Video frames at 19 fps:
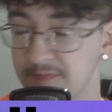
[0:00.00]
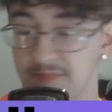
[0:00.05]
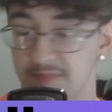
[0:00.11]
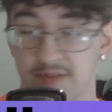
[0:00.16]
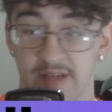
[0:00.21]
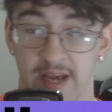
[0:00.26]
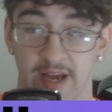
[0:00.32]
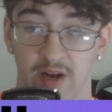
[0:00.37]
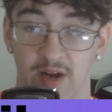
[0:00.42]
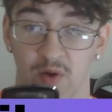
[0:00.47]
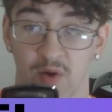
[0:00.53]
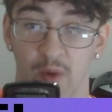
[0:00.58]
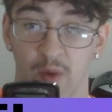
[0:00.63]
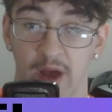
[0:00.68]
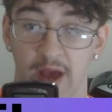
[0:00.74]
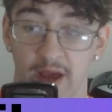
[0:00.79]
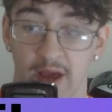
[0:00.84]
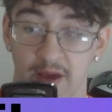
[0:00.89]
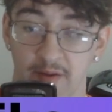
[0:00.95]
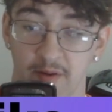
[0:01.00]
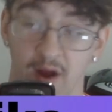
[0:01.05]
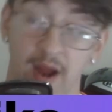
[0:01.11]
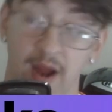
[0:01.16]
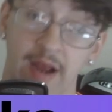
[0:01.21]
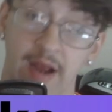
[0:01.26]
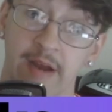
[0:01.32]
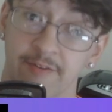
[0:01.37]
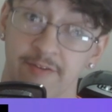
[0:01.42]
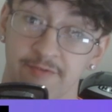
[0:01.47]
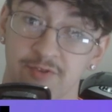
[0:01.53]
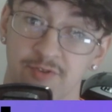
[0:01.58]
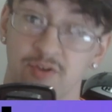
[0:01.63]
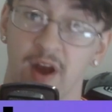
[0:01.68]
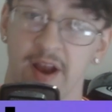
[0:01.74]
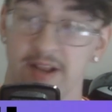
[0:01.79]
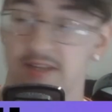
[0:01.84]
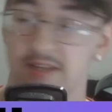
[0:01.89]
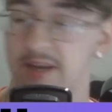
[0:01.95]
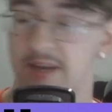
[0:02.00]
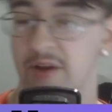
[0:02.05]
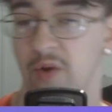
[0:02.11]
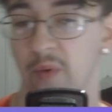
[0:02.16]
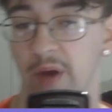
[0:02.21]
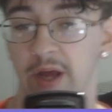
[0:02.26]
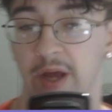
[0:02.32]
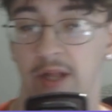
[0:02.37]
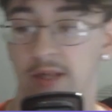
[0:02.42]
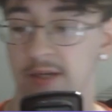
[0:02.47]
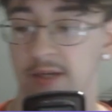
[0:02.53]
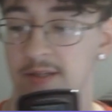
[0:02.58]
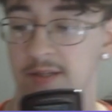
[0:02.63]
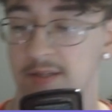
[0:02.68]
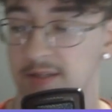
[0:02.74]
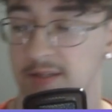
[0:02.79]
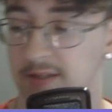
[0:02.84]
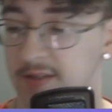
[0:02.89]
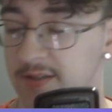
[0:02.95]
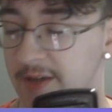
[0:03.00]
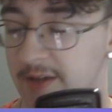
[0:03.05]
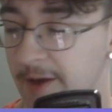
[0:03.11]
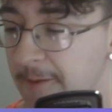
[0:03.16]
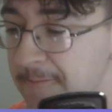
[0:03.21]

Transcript: taken away. I could have tried to take away at least. So